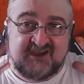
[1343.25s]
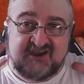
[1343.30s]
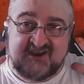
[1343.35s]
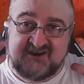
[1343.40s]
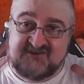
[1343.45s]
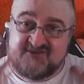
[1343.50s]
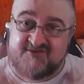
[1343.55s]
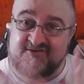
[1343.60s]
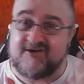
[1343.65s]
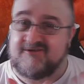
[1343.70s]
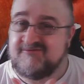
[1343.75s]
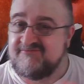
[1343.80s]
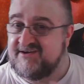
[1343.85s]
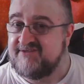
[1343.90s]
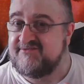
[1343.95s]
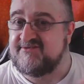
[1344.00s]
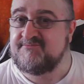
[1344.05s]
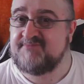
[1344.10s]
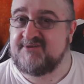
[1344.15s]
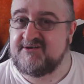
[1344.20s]
not fit
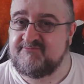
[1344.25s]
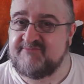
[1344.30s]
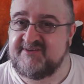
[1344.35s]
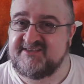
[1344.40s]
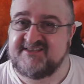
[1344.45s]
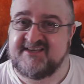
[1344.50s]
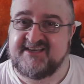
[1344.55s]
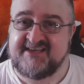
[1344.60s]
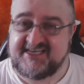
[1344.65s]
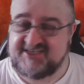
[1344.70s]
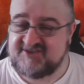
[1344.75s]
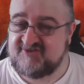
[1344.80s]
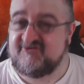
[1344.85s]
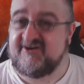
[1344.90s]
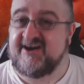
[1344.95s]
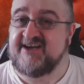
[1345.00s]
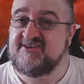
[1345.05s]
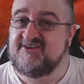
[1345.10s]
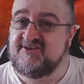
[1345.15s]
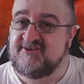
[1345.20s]
for purpose. He's
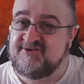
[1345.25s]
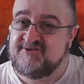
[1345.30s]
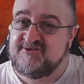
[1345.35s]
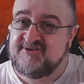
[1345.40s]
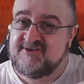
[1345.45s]
trying to